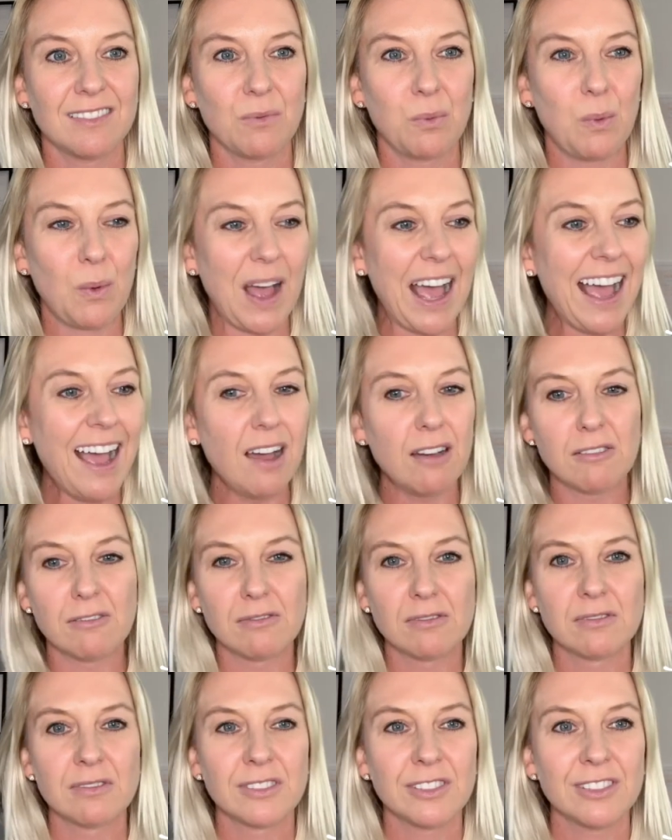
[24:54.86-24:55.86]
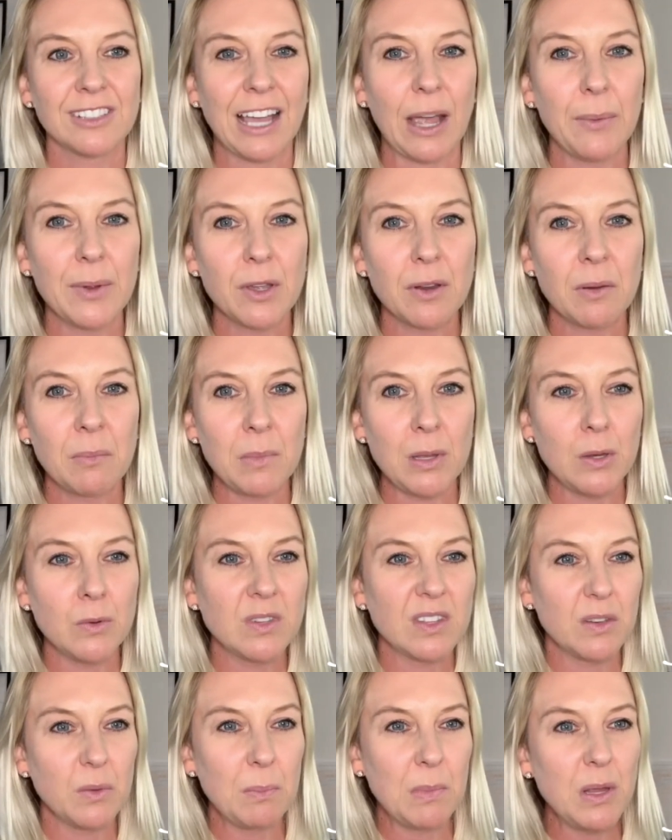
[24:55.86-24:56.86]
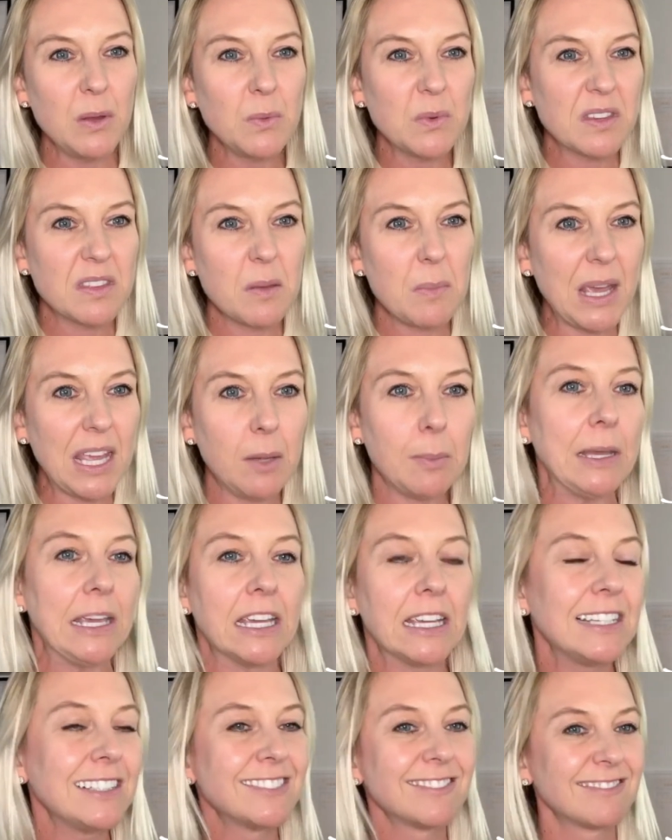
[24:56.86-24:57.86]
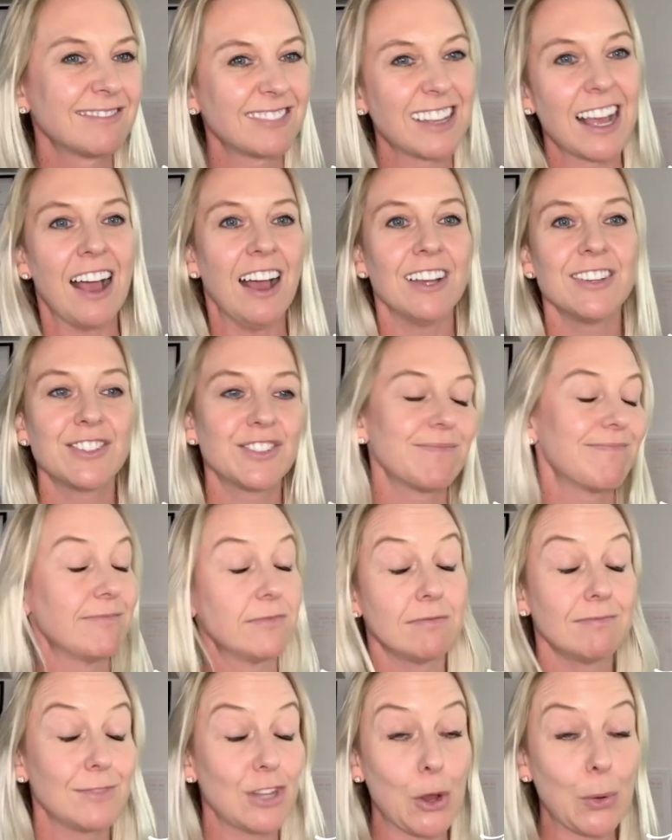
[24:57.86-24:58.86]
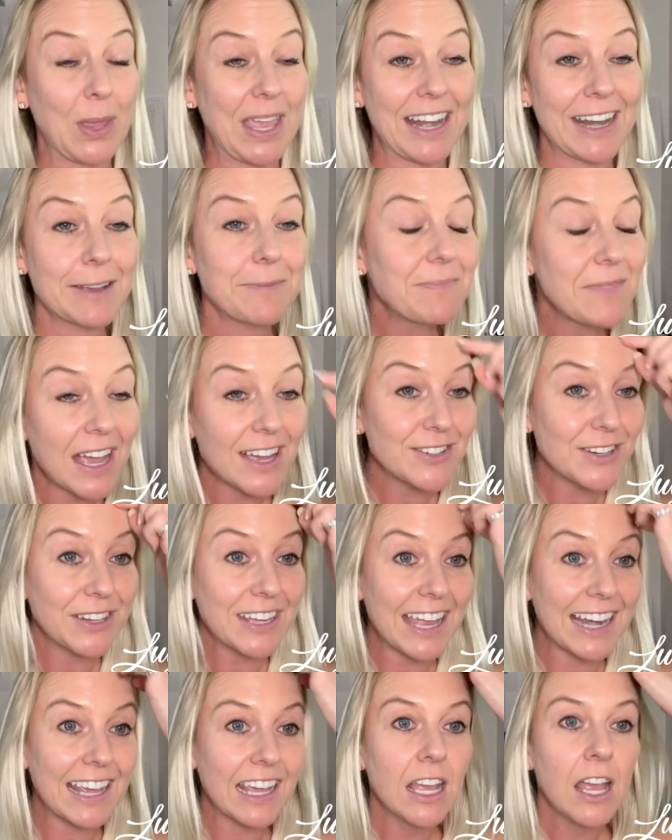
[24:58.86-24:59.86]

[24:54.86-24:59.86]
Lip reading: how? How are you gonna mute the baby? I don't get it.